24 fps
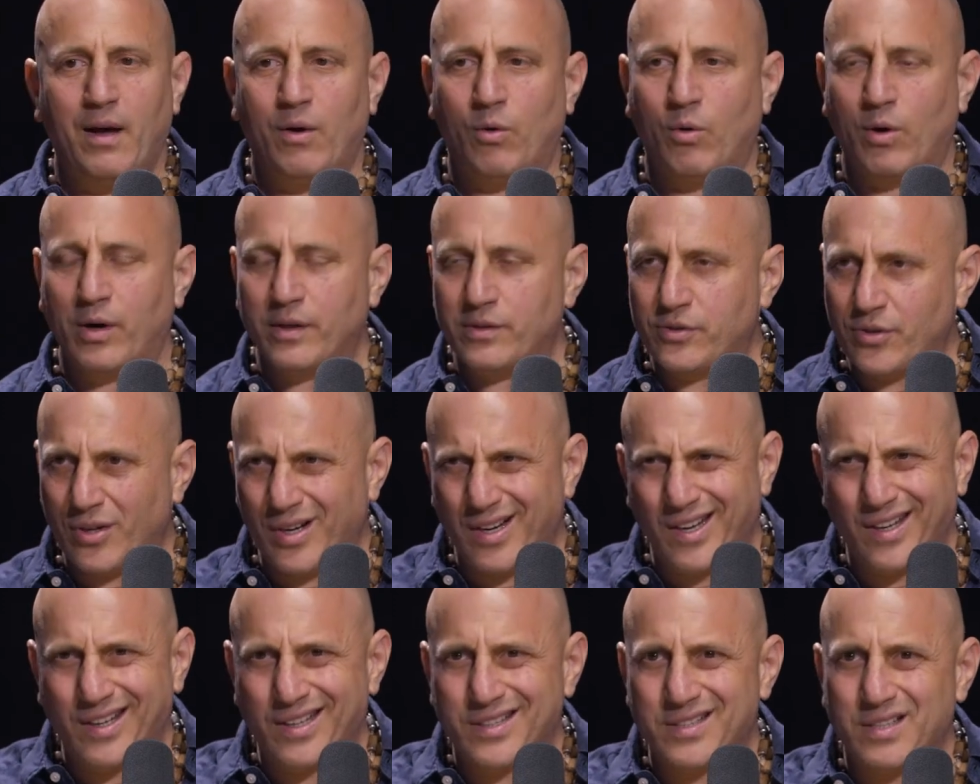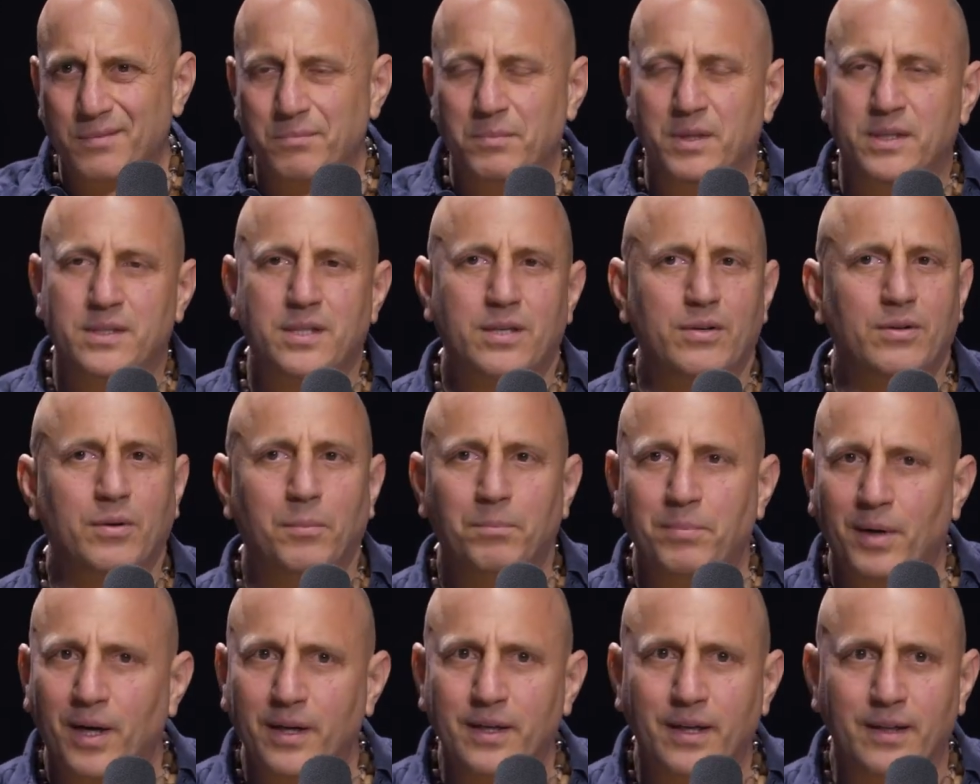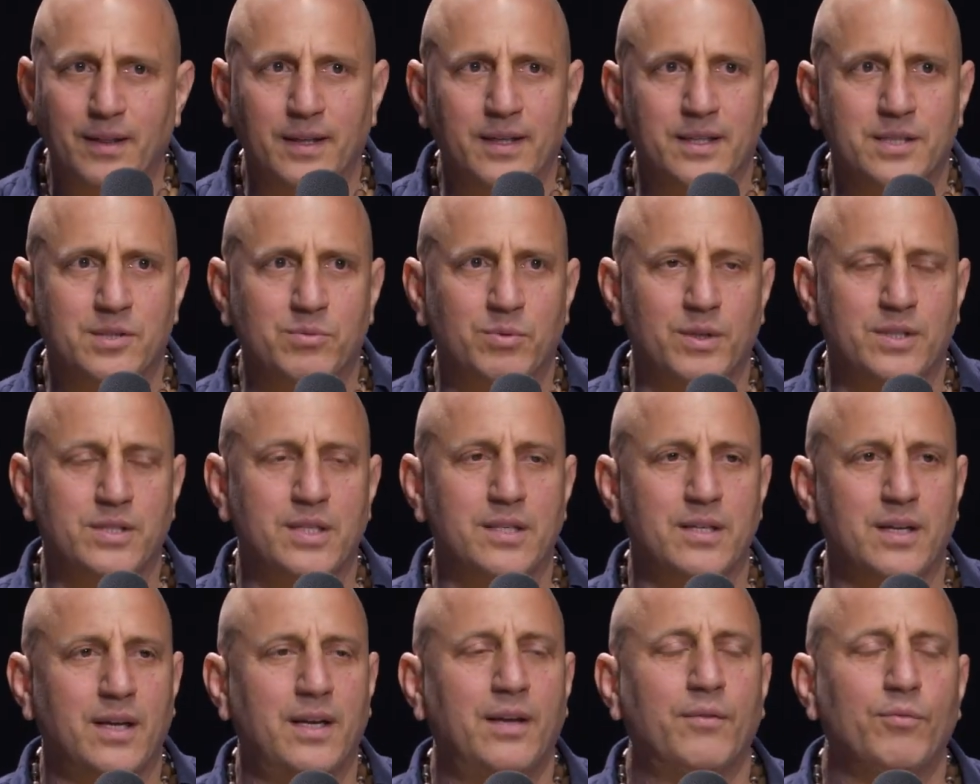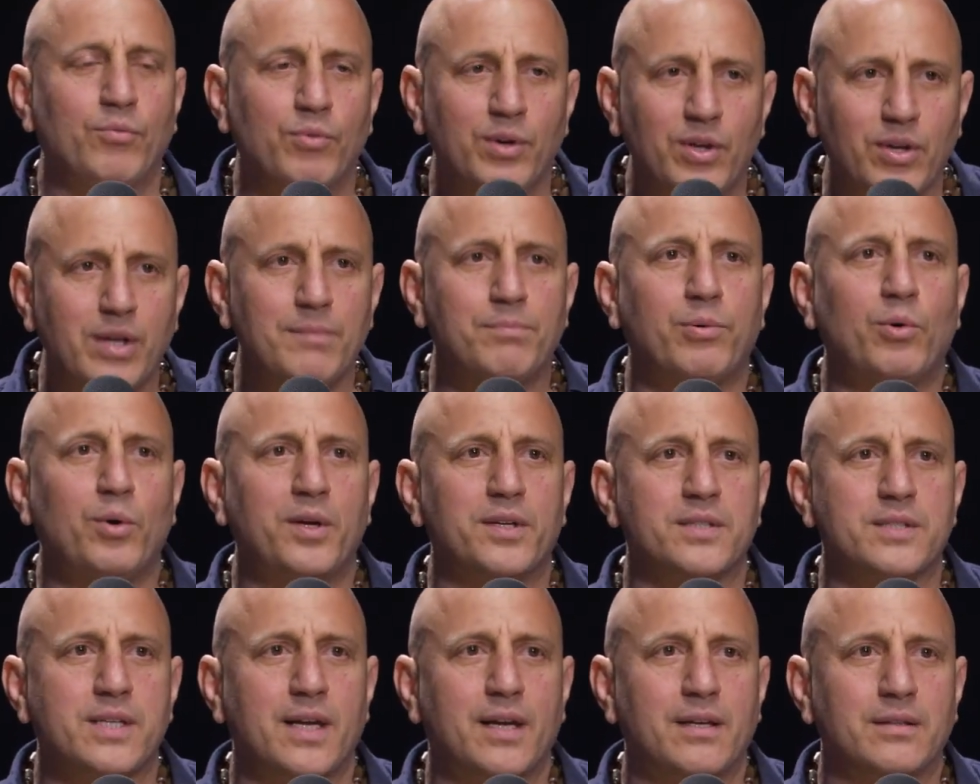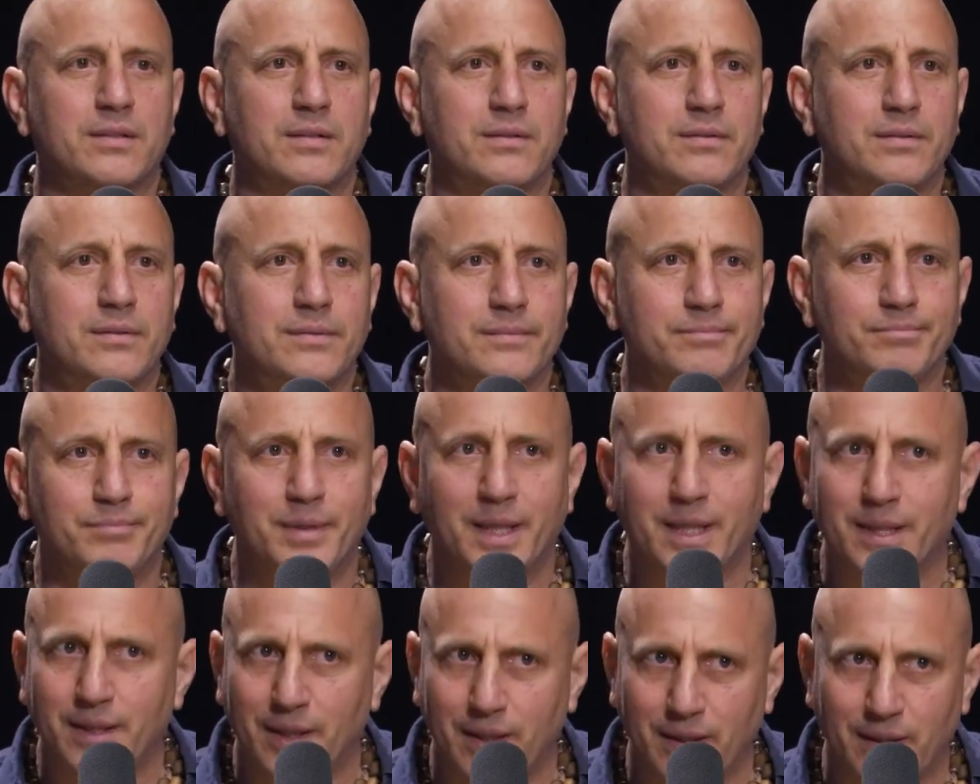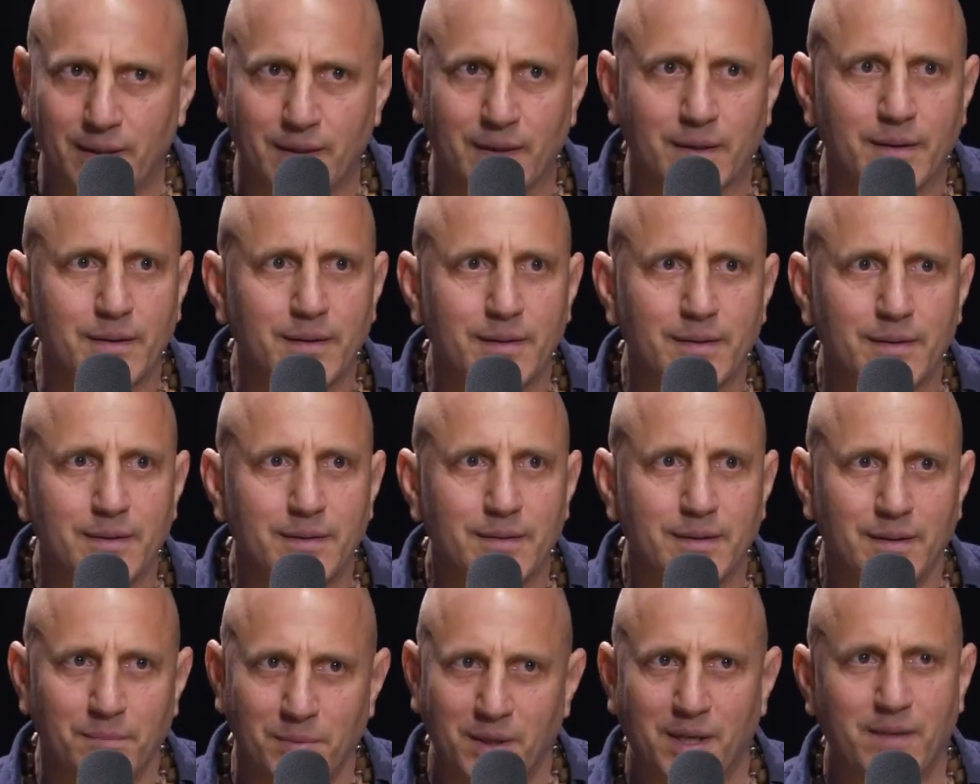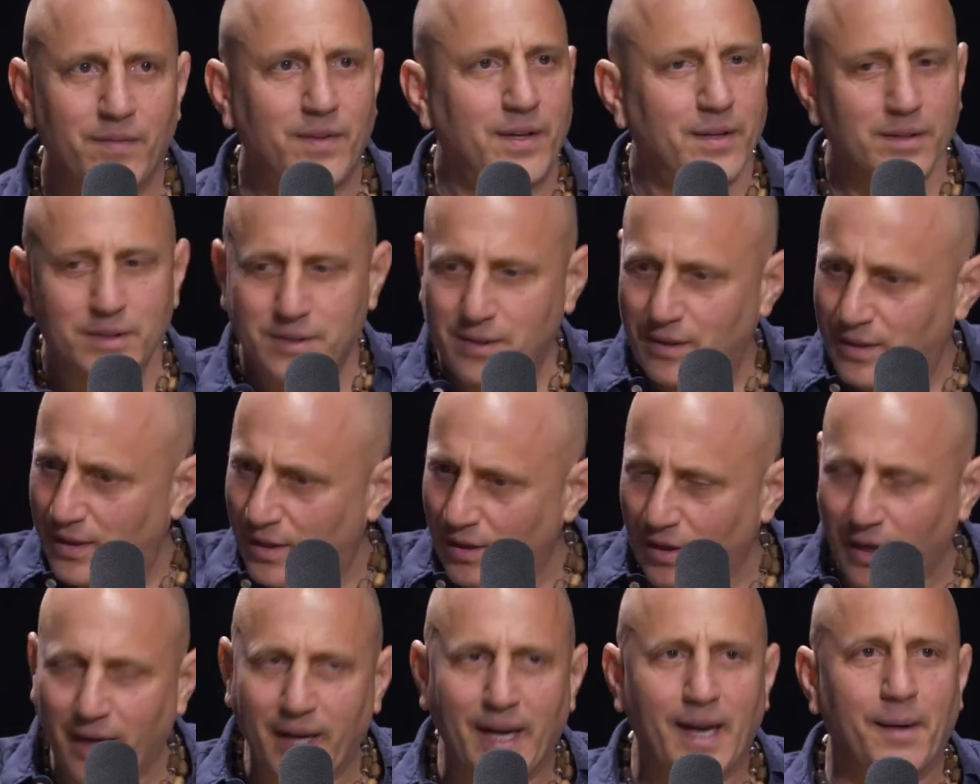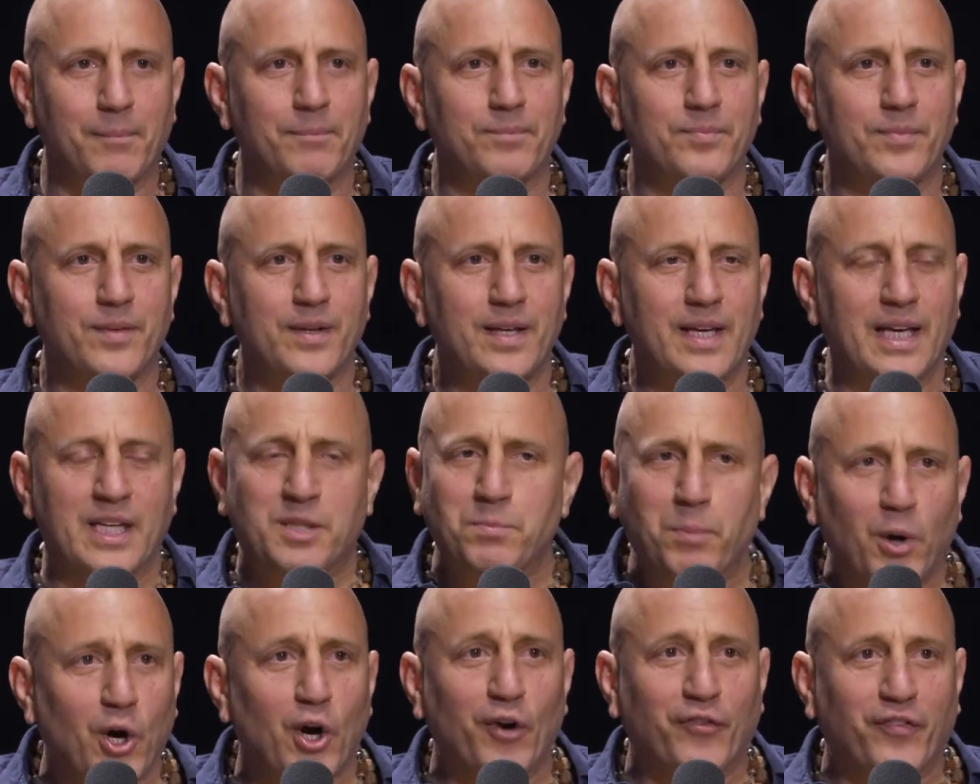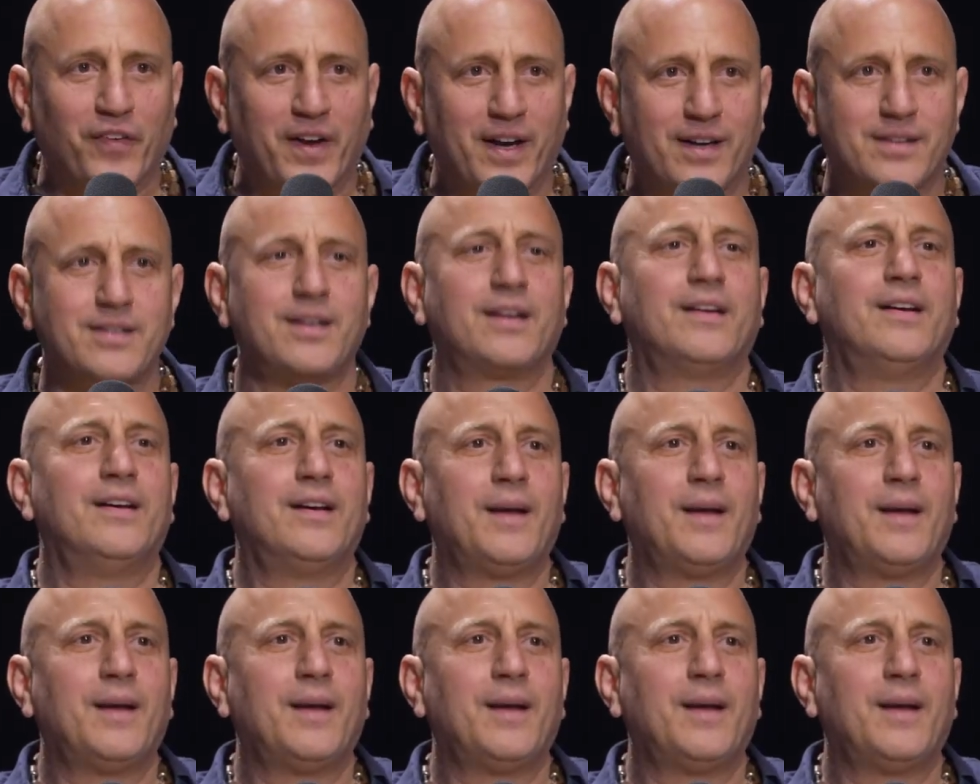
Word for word: or trying to get some material bucket list, which it really boils down to big deal. Here I am. It's perfect.